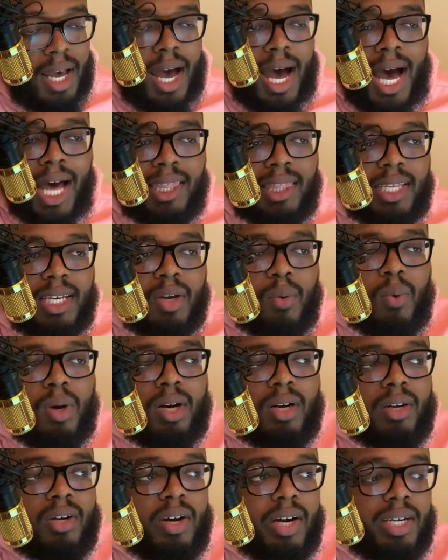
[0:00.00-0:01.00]
I think one
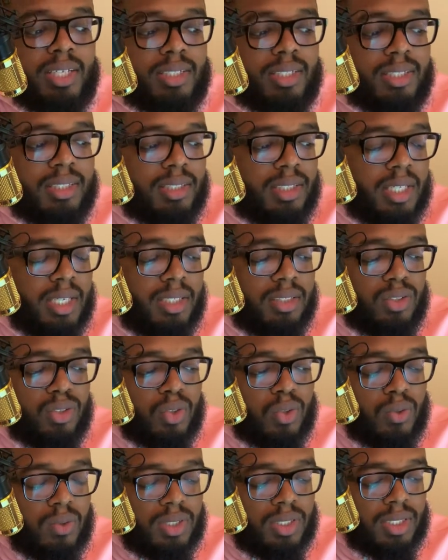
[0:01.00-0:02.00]
of the craziest things
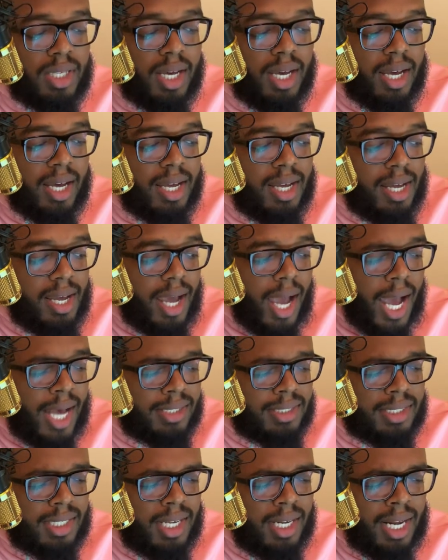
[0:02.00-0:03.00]
too is that I
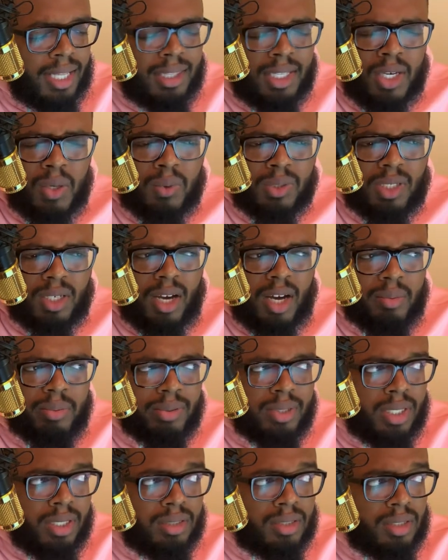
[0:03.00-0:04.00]
think it was a couple
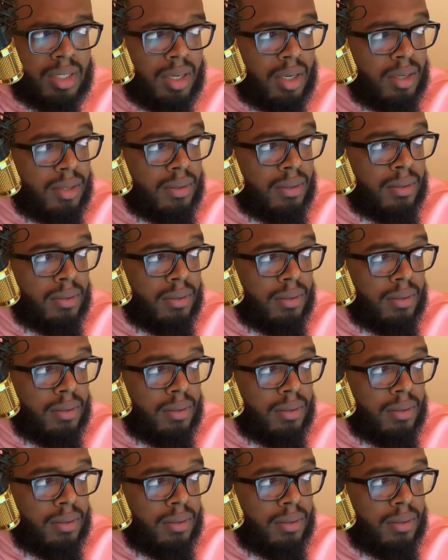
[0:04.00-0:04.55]
years ago.